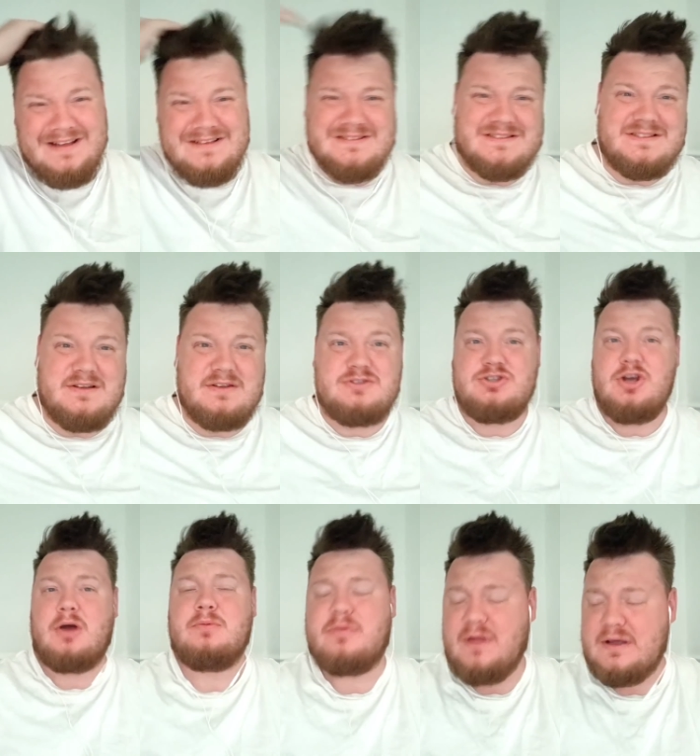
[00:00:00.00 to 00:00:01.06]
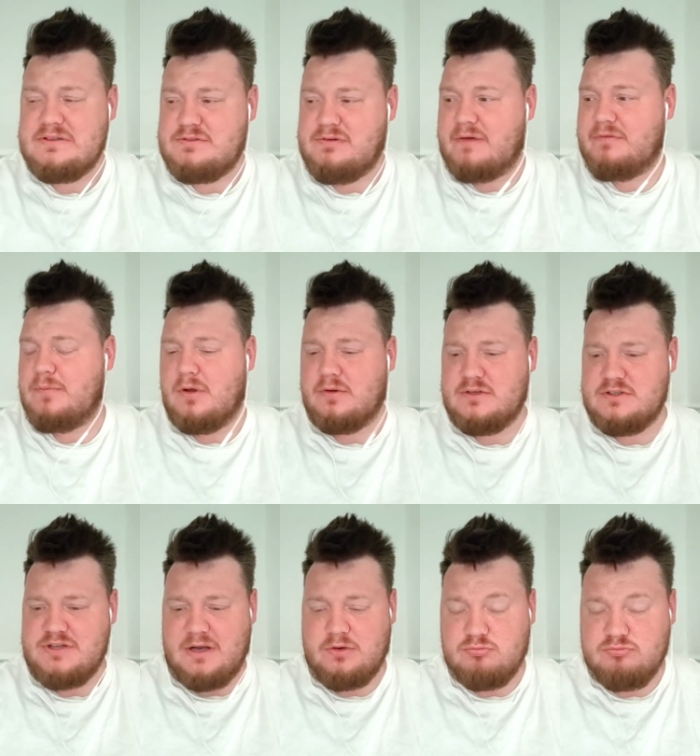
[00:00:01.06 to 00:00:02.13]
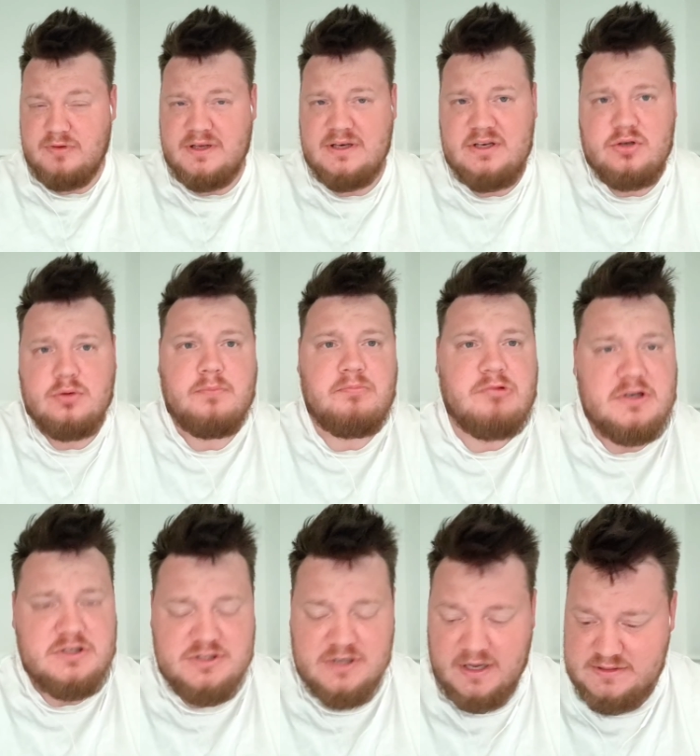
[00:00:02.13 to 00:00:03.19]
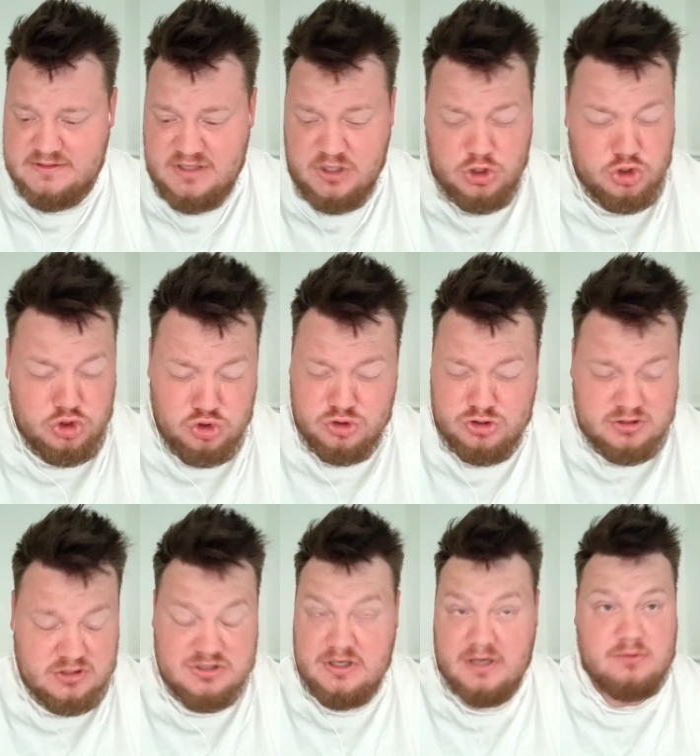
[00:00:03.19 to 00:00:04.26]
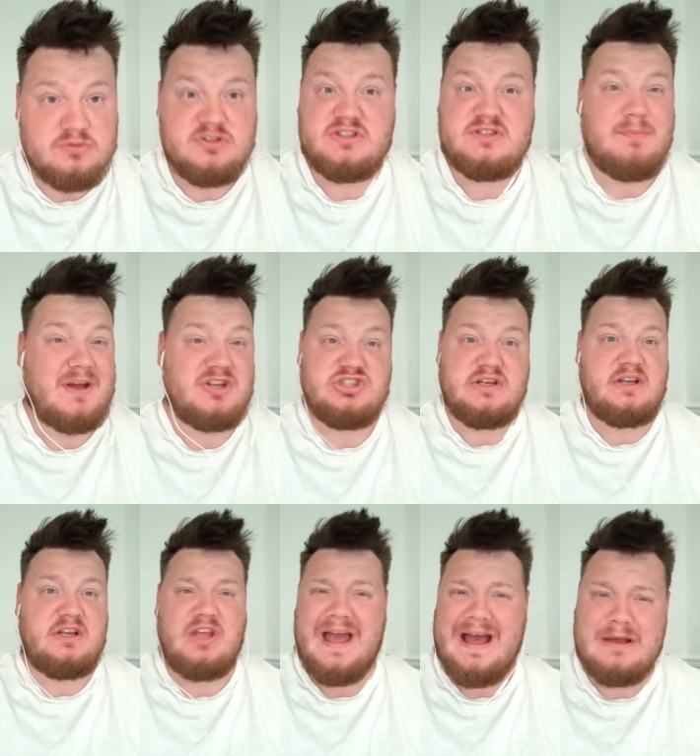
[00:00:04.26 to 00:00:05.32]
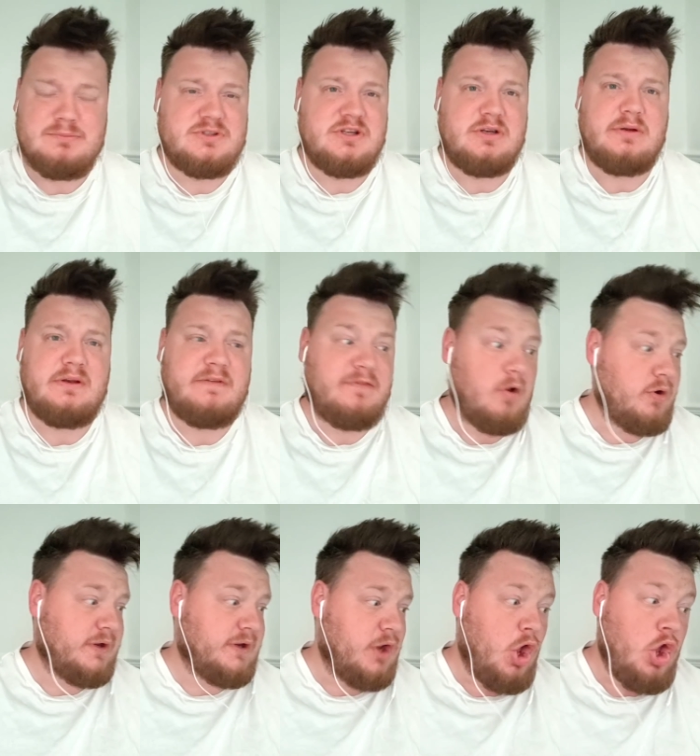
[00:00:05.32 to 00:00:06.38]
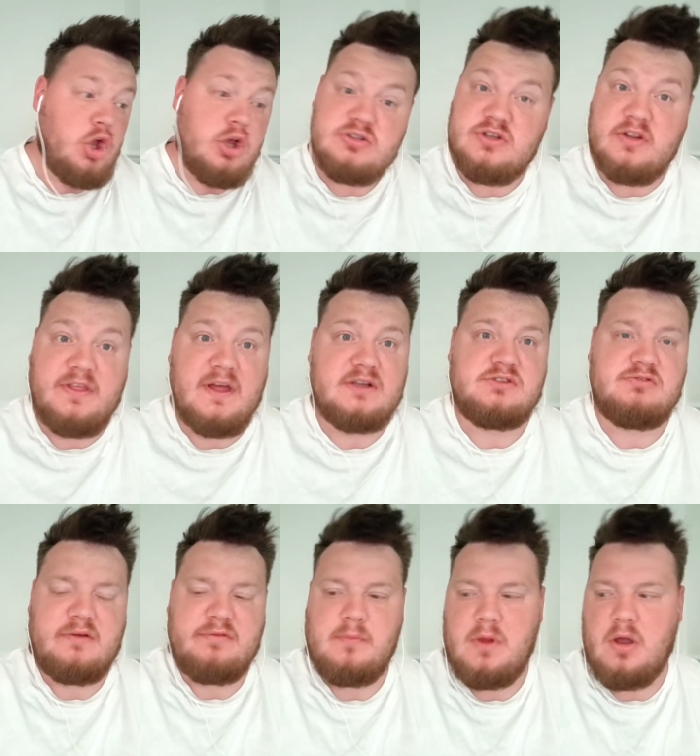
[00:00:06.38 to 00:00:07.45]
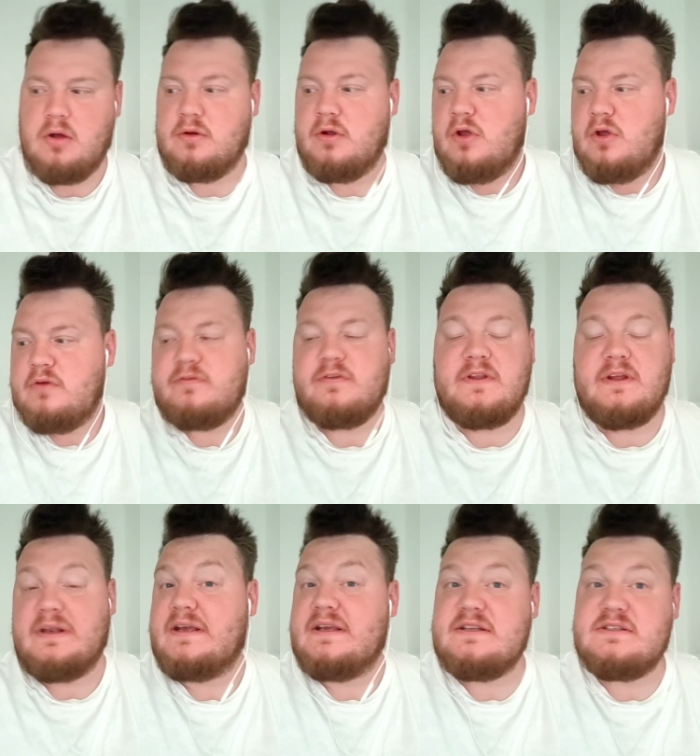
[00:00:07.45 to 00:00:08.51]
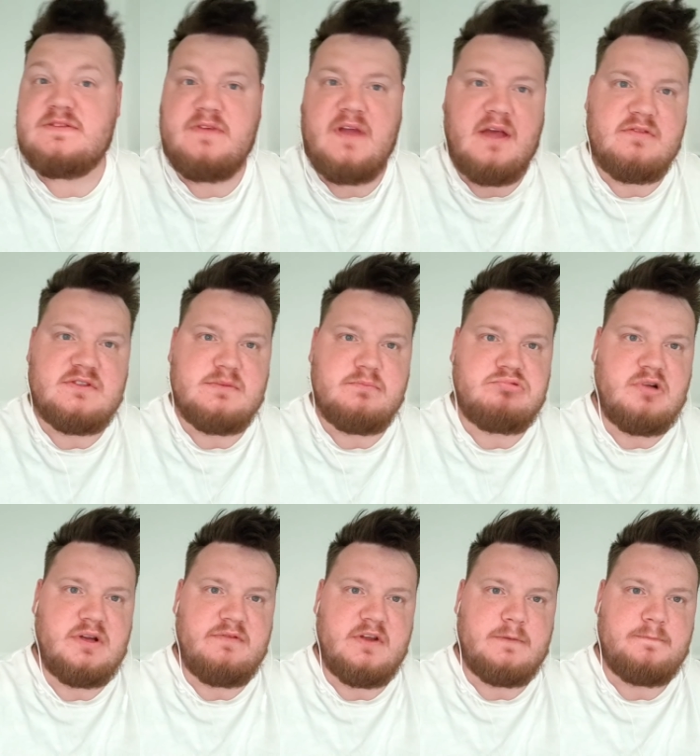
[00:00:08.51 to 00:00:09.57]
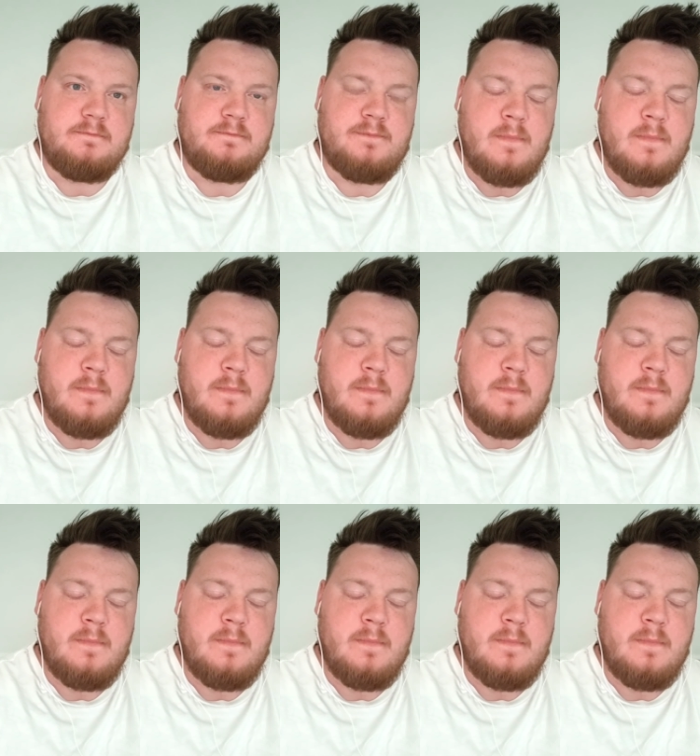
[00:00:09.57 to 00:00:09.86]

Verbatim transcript: And Joe, thanks for having me on the channel. Really do appreciate it the channel's smashing it, absolutely flying. So thanks for having me on for the Leeds v Everton preview.